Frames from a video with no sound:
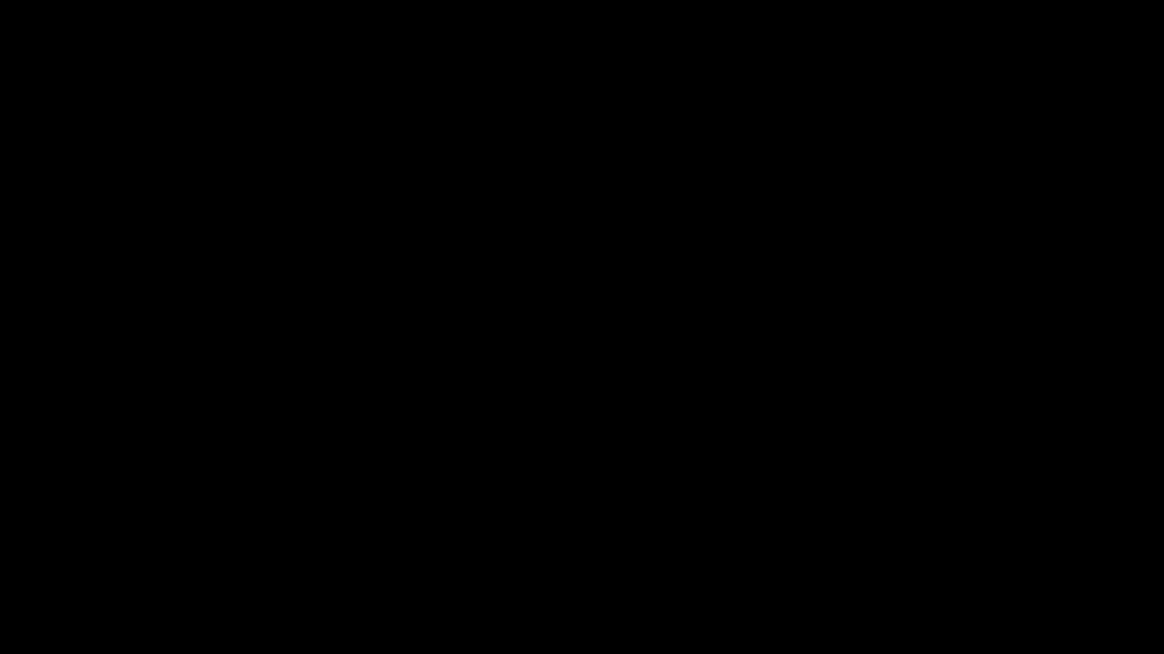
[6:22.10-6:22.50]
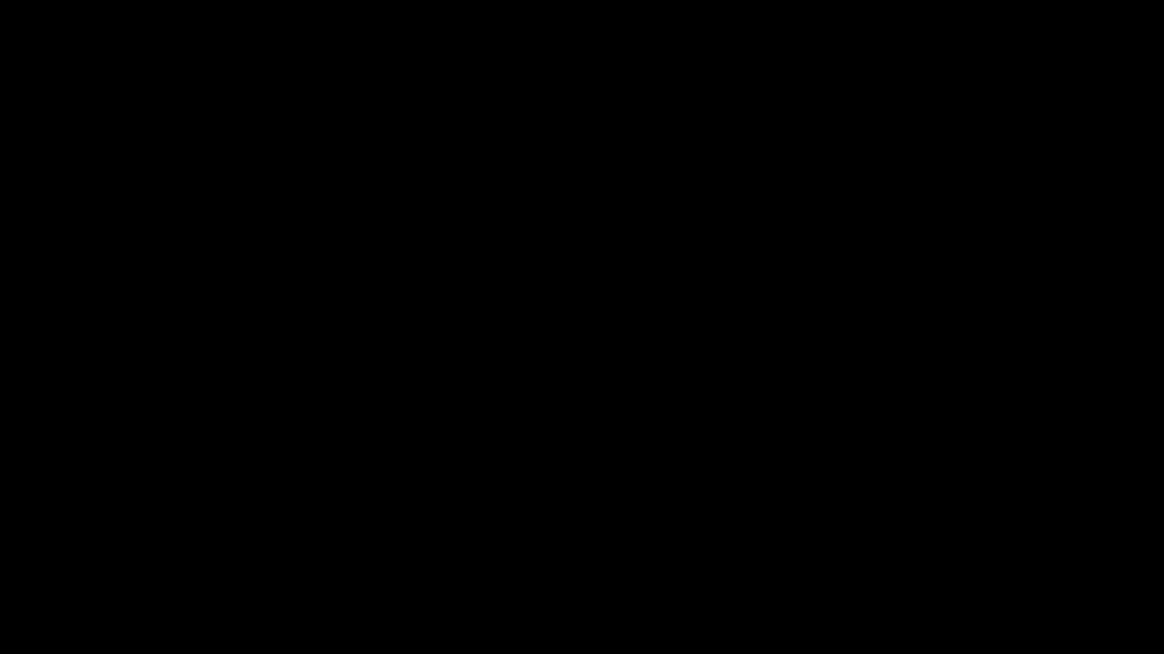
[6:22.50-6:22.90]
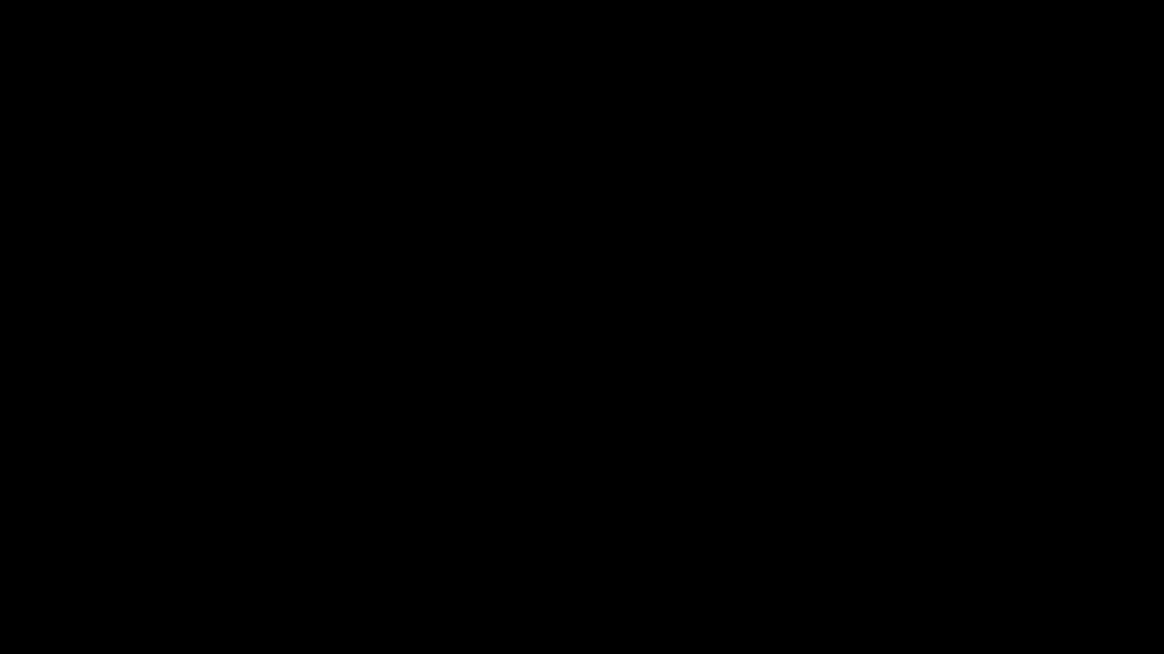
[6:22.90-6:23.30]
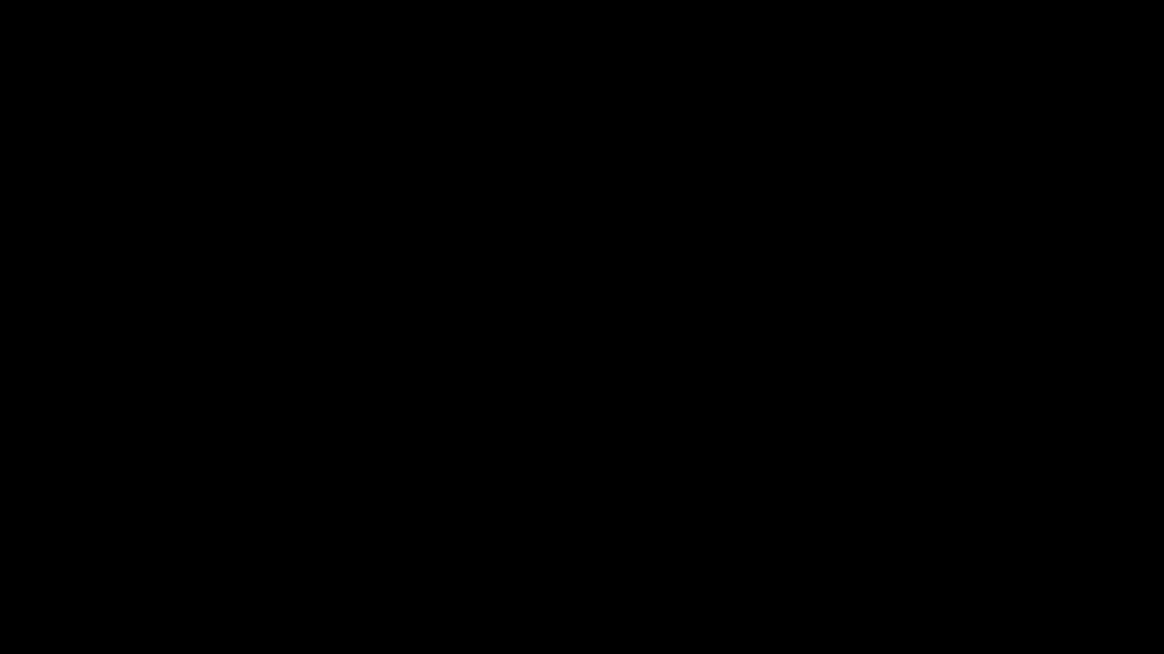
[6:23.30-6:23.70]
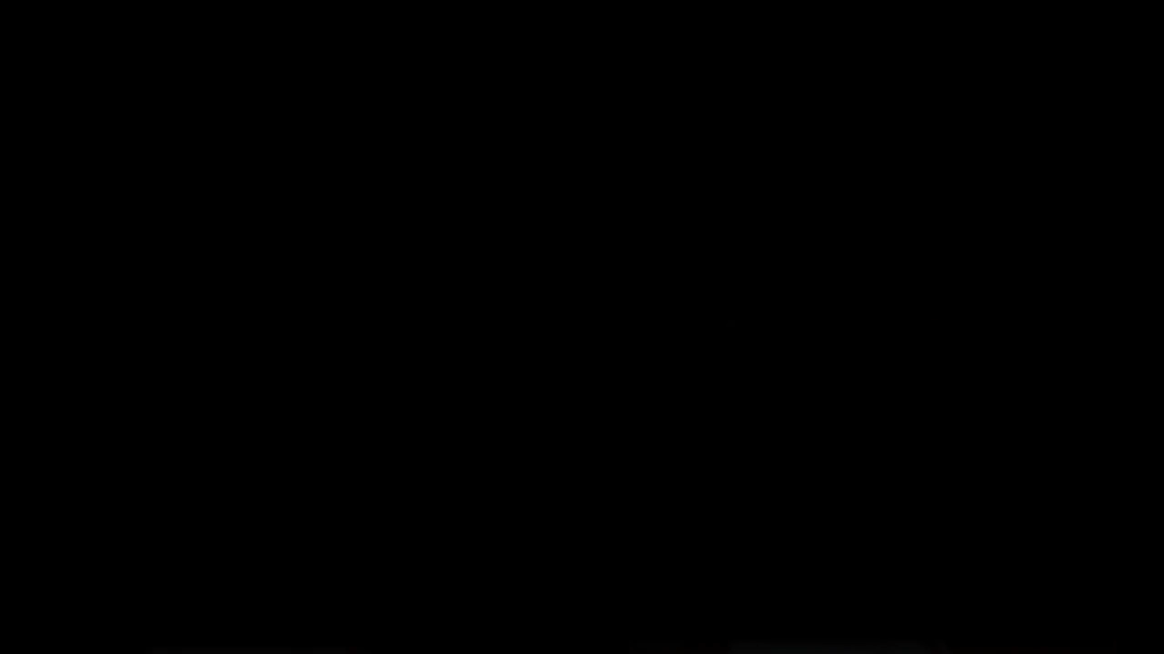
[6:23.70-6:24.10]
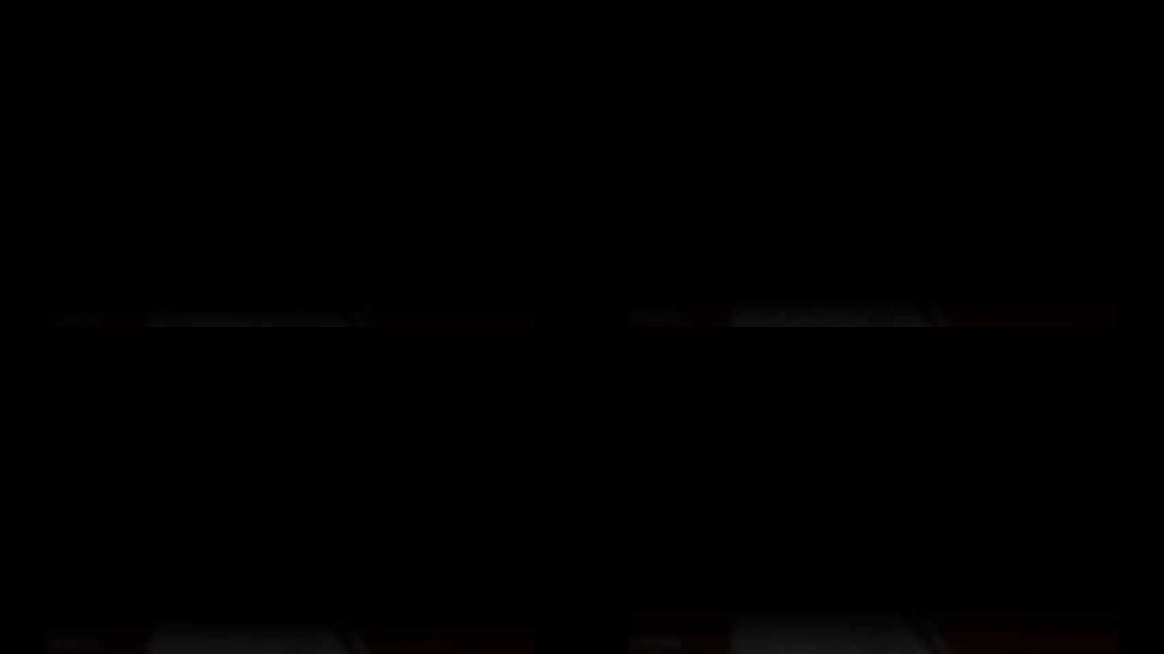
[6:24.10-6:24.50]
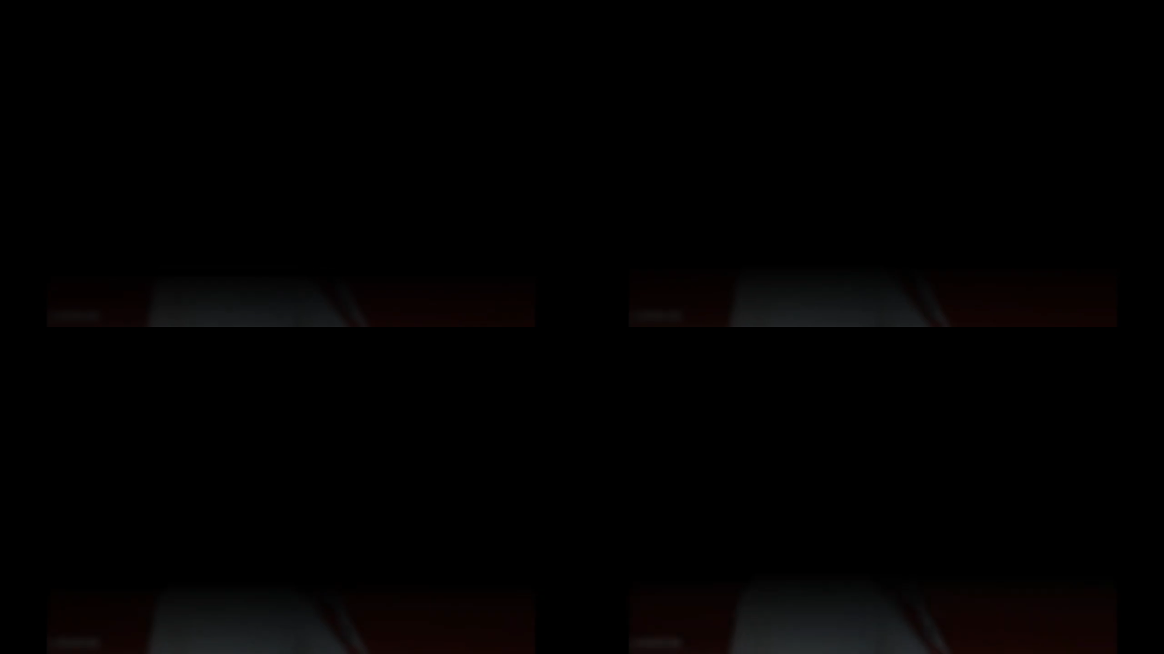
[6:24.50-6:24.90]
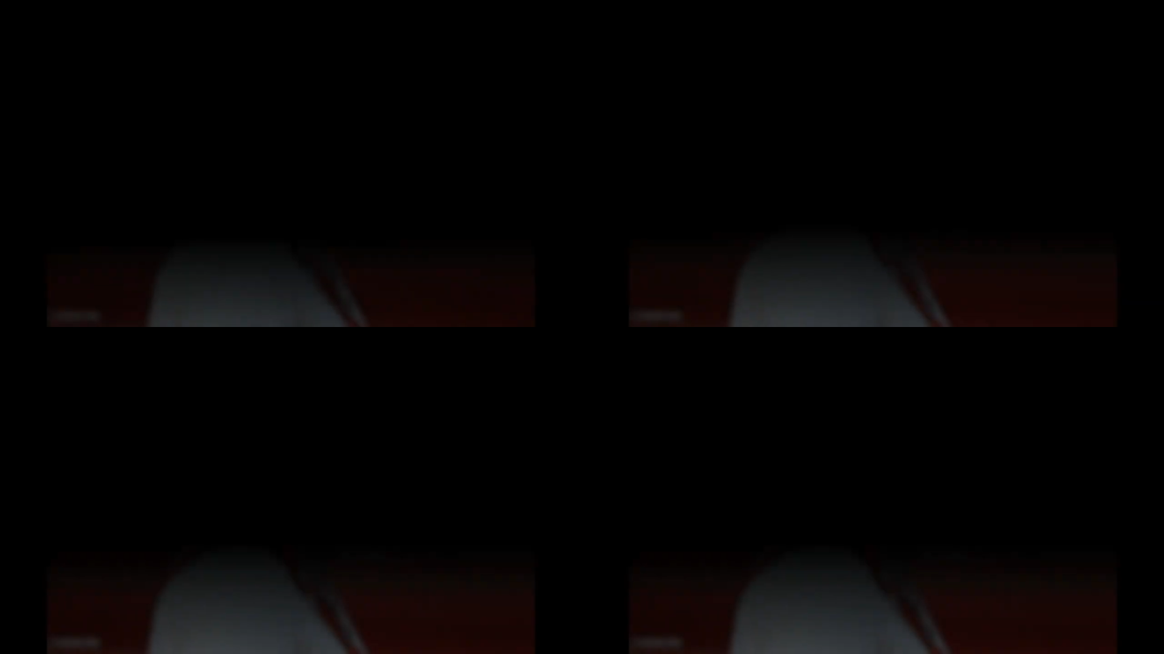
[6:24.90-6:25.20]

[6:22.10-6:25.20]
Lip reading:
No face is visible, so there are no lips to read.